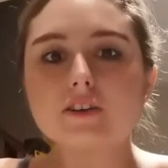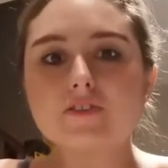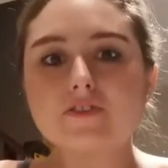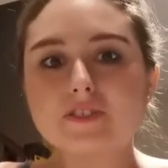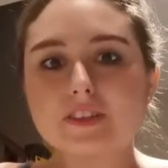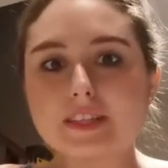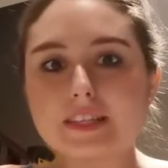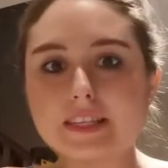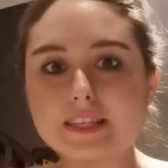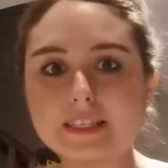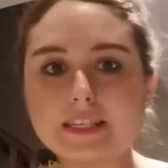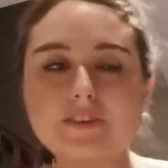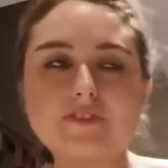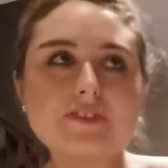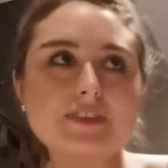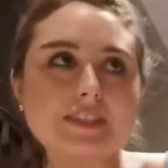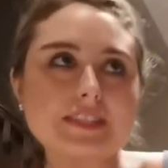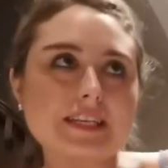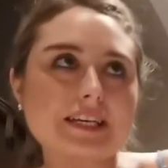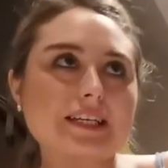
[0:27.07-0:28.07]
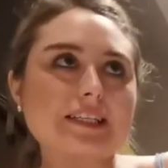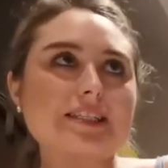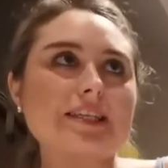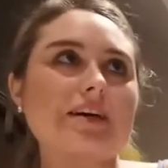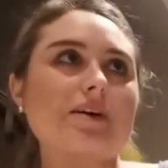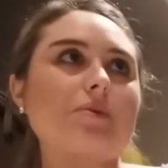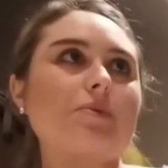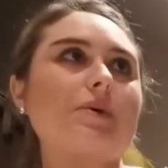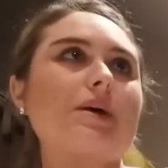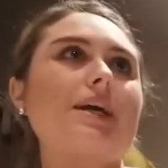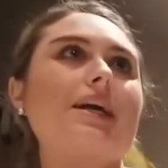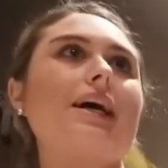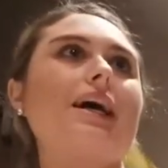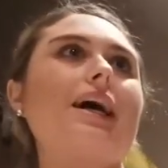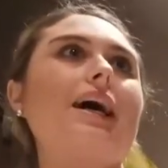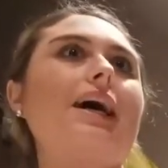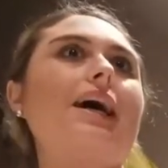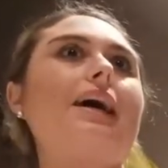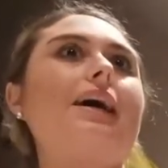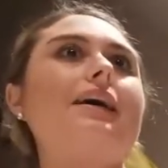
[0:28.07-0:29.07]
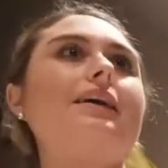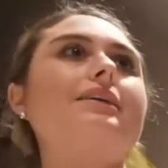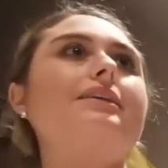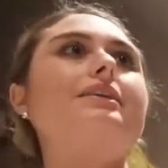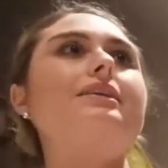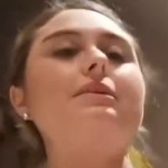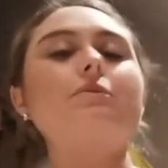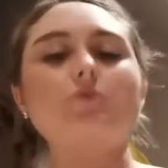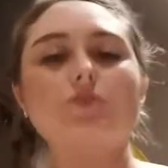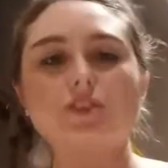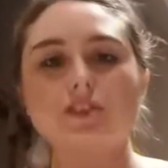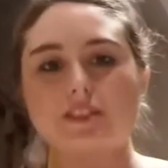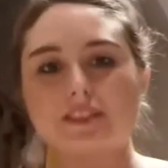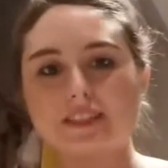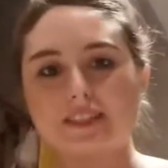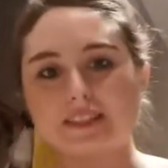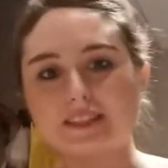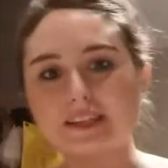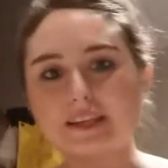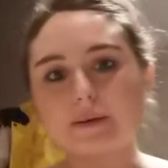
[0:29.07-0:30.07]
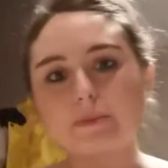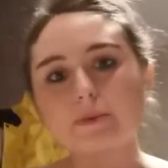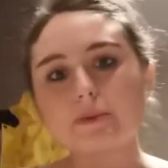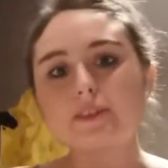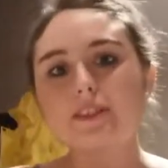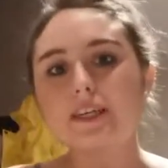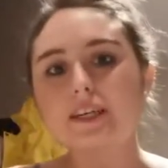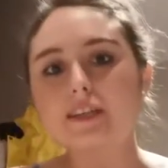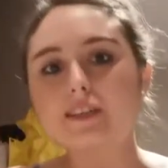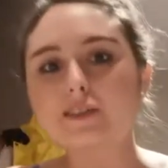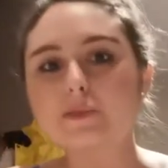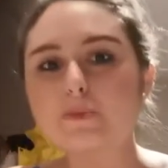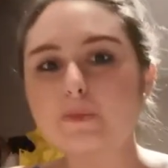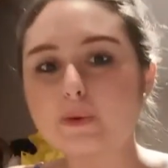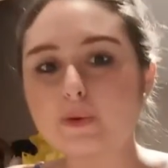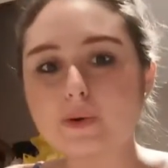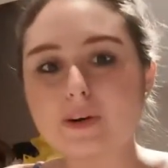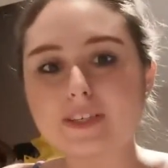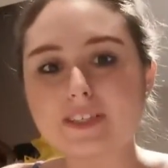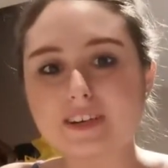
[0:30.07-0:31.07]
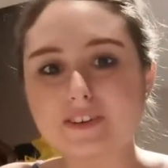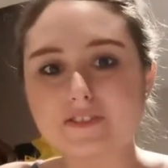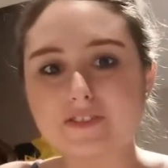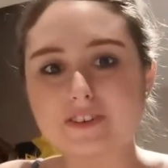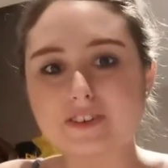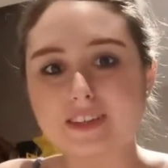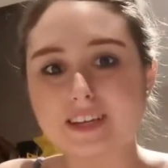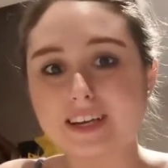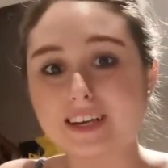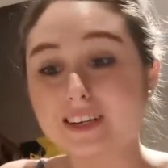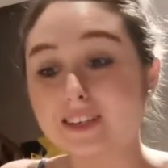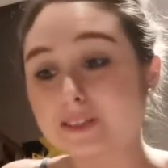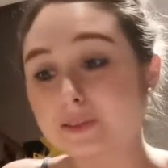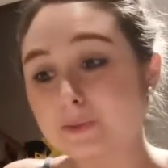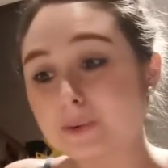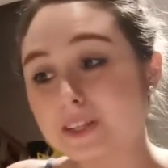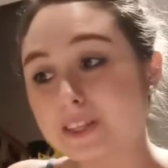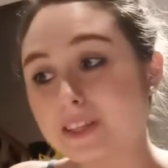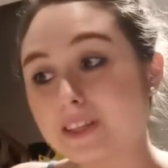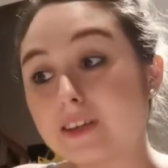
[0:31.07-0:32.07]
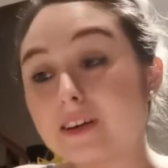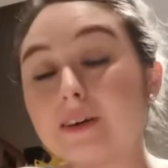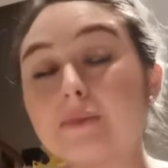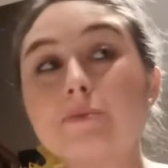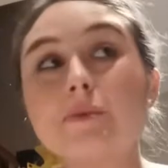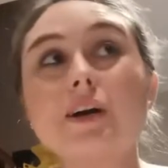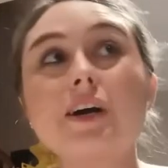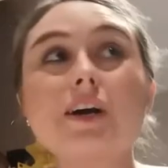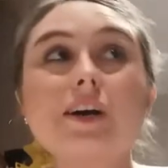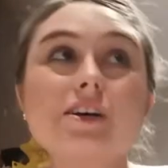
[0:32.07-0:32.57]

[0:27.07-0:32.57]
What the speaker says: of different things that we had, and he was just able to explore different things with them.